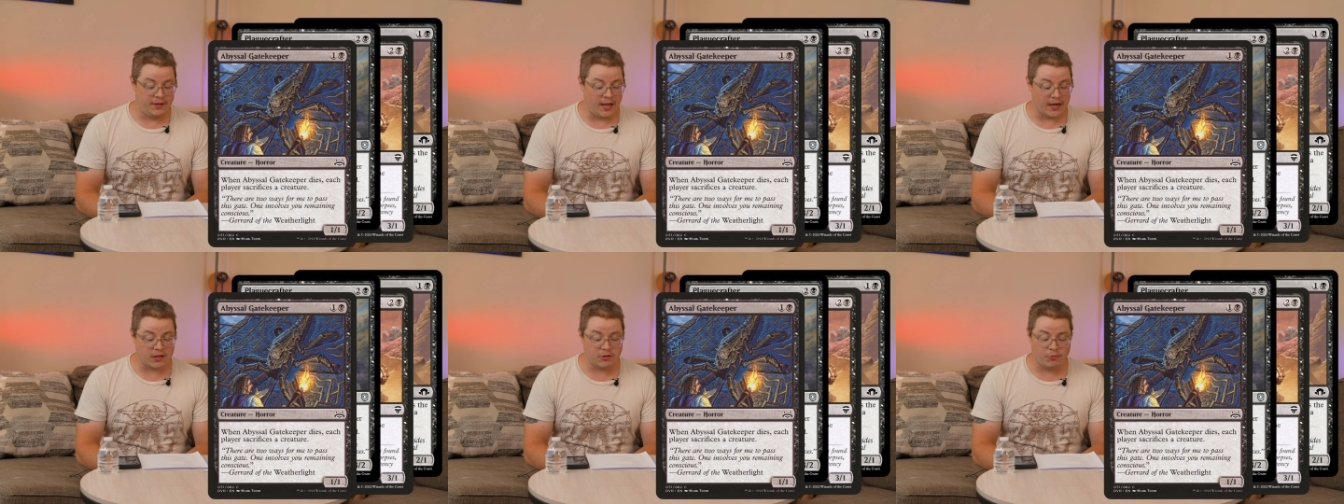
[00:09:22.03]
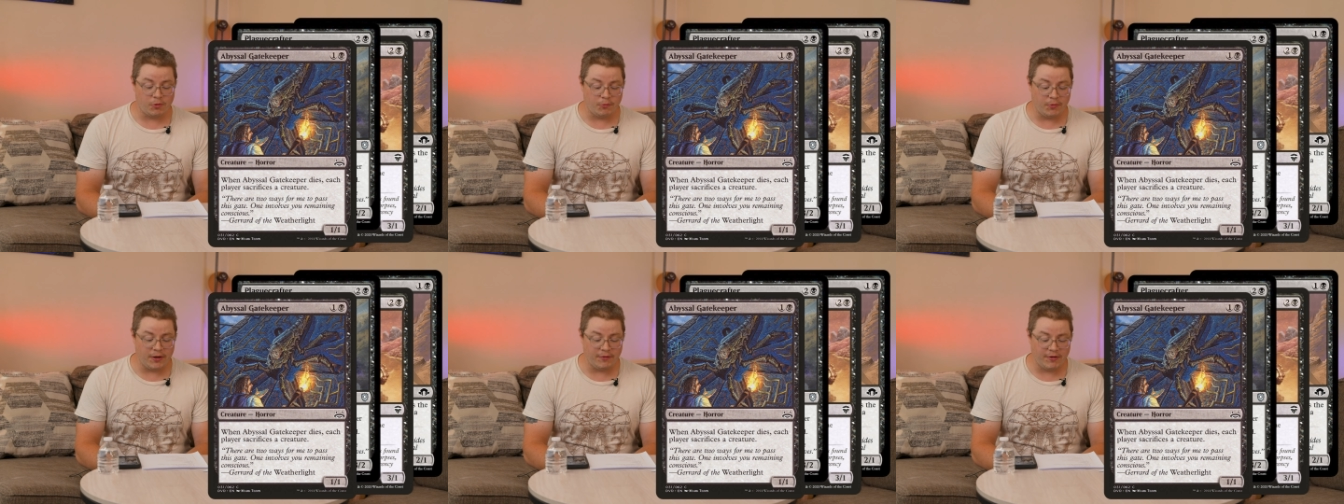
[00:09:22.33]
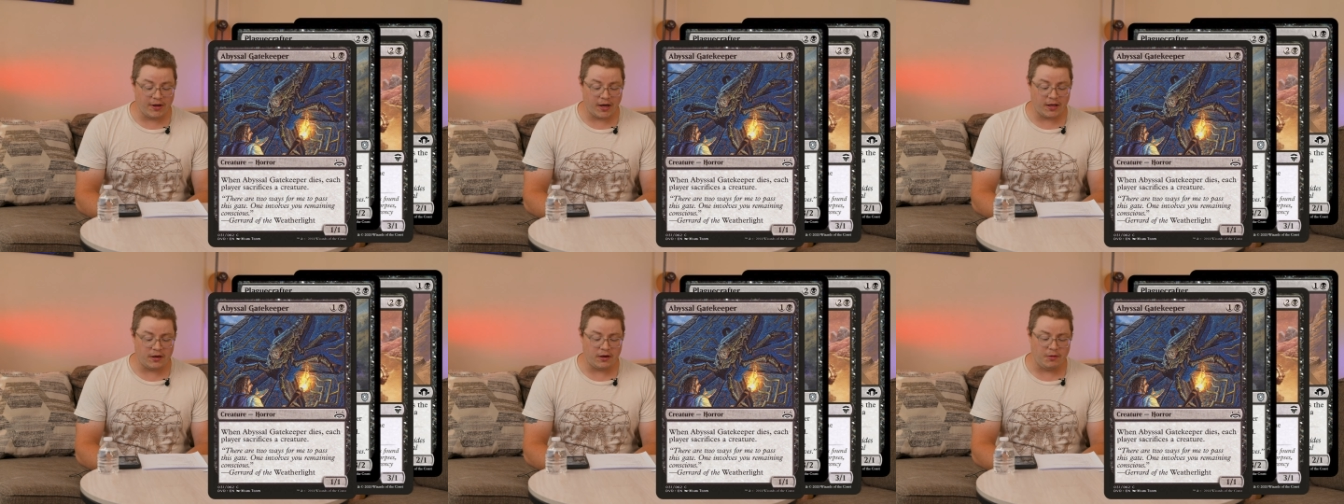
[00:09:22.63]
Next one we've
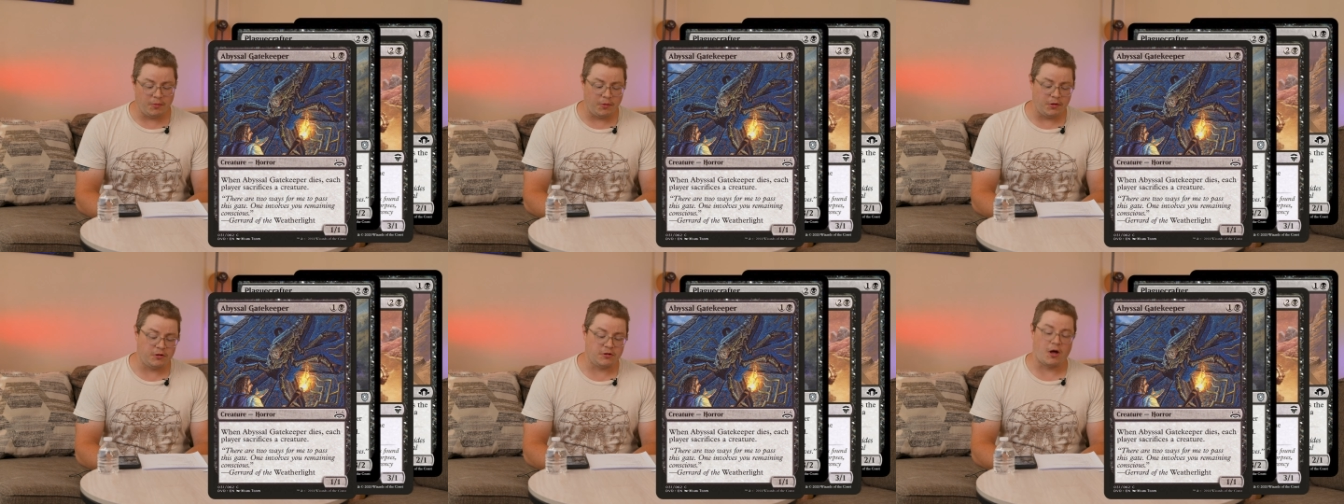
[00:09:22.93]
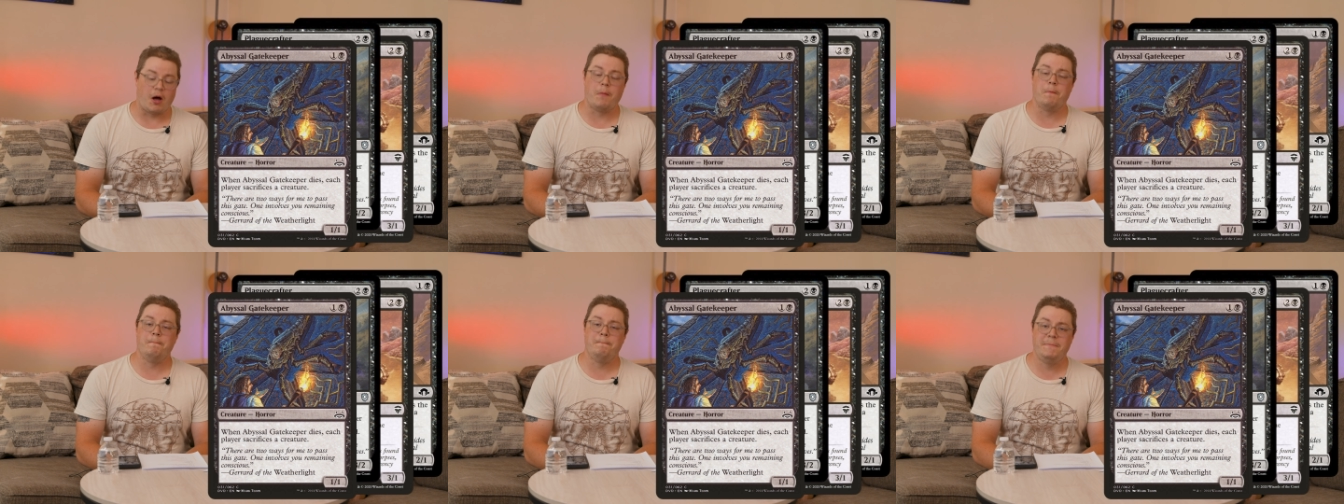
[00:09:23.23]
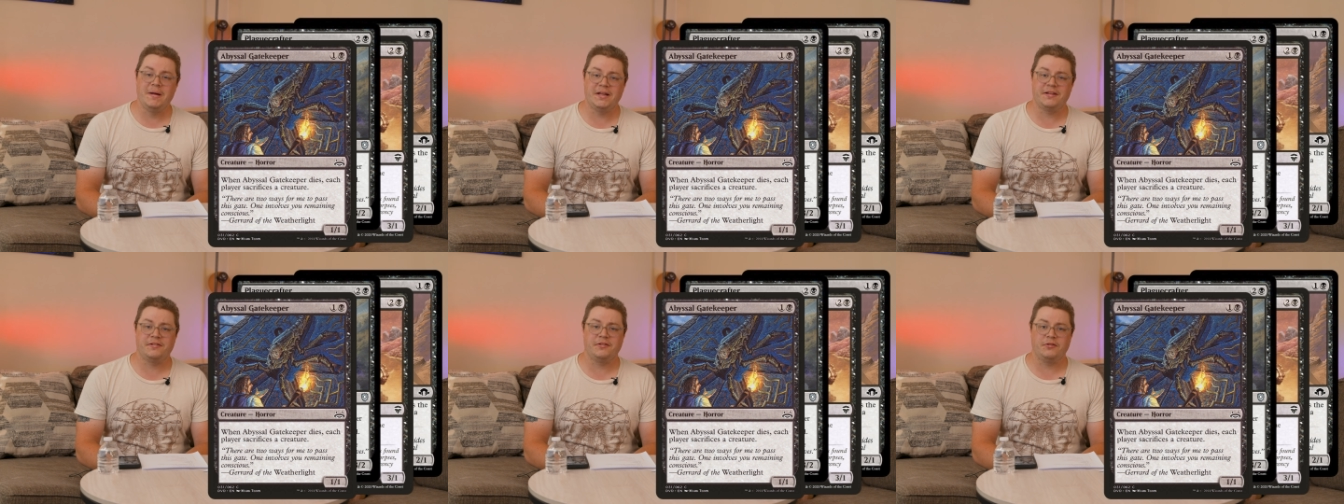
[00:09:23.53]
got is
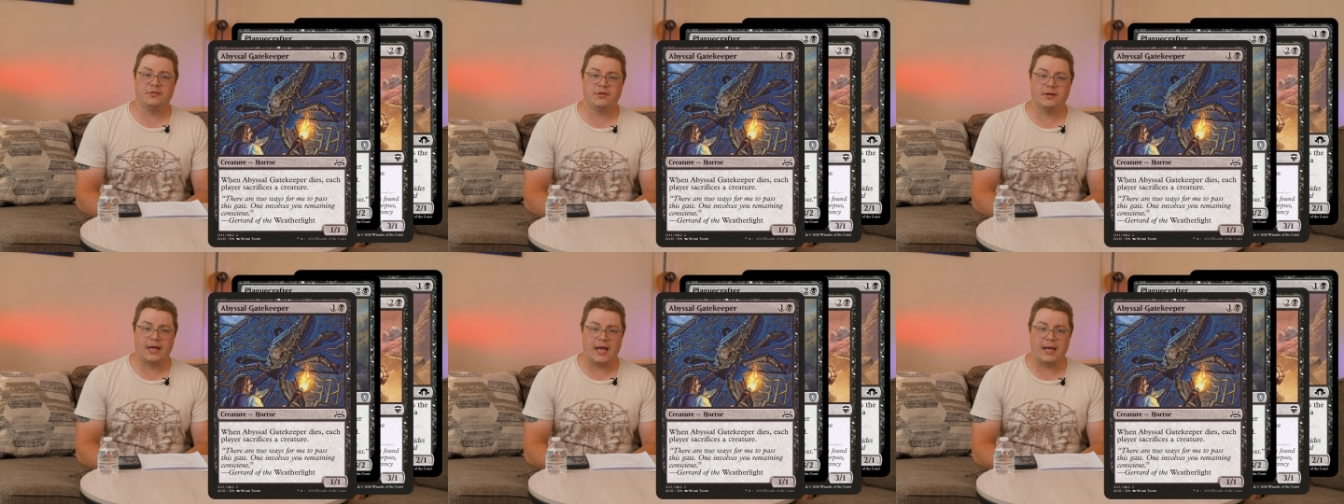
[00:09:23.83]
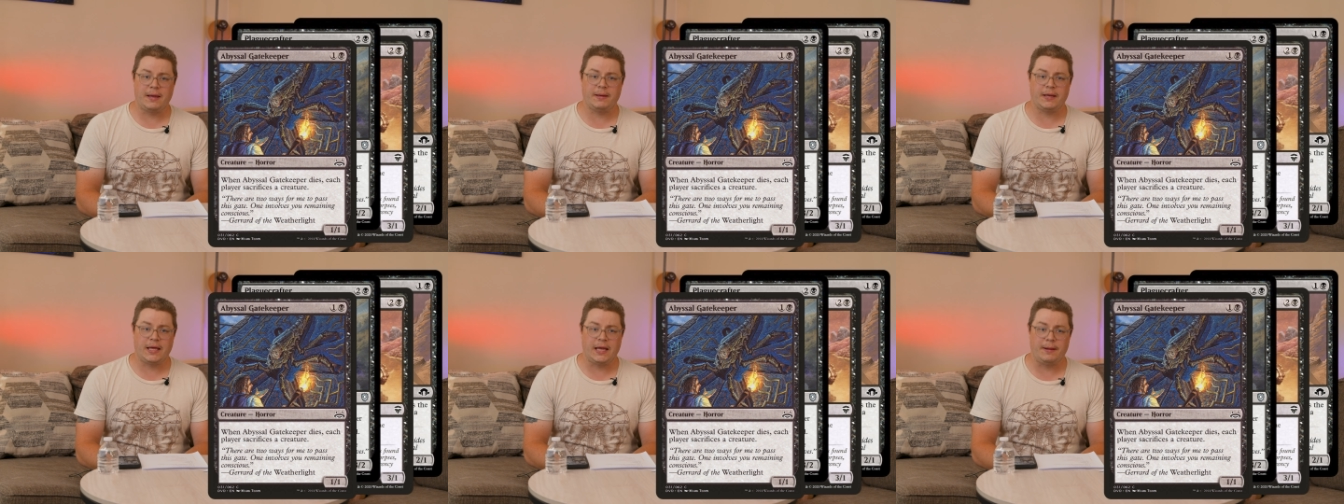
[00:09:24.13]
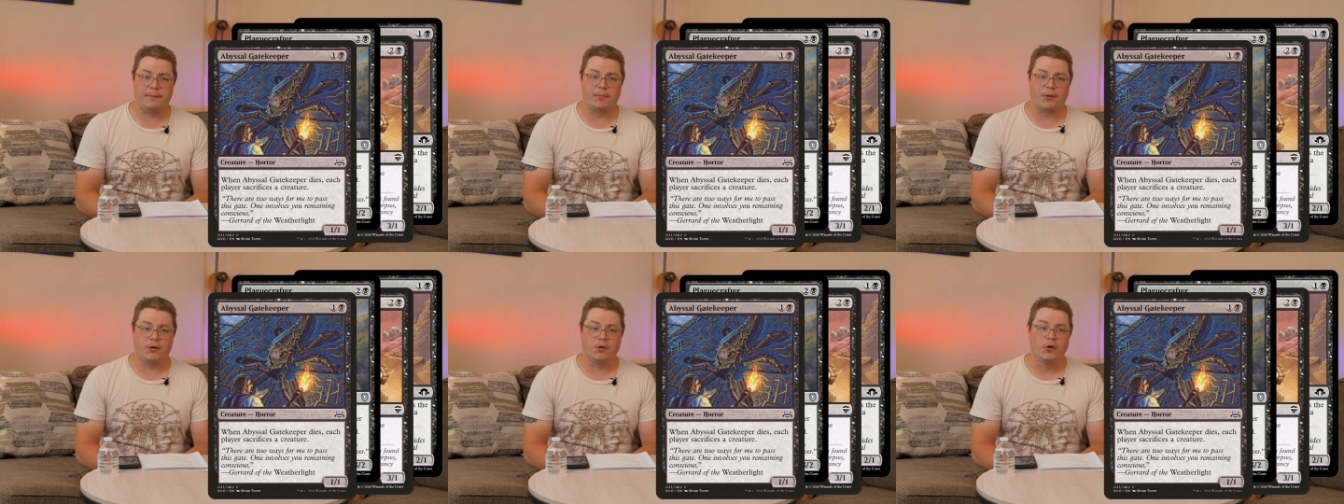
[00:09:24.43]
Abyssal
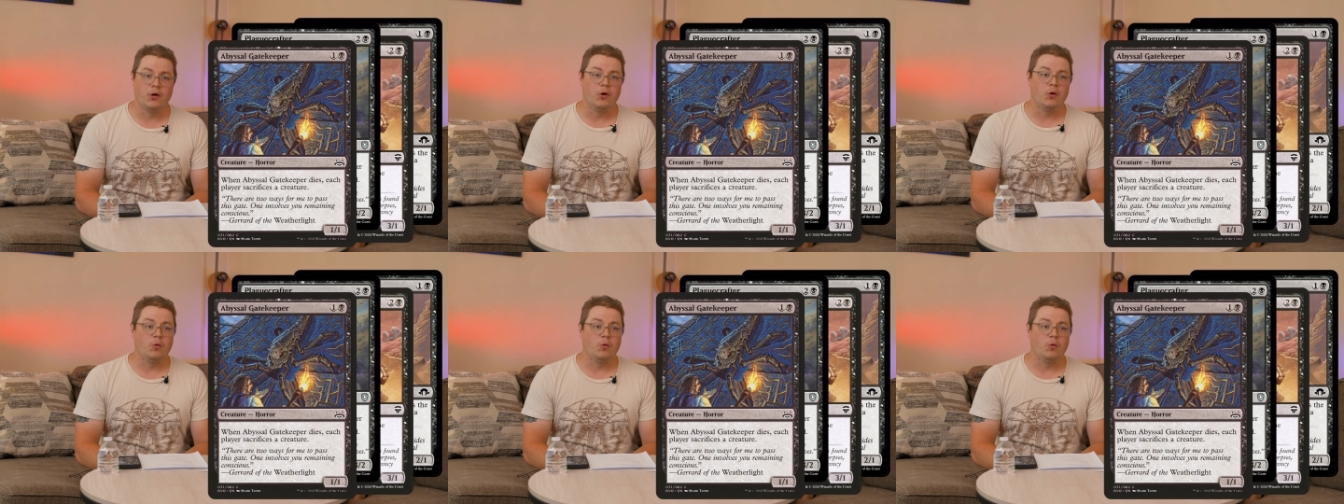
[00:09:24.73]
Gatekeeper,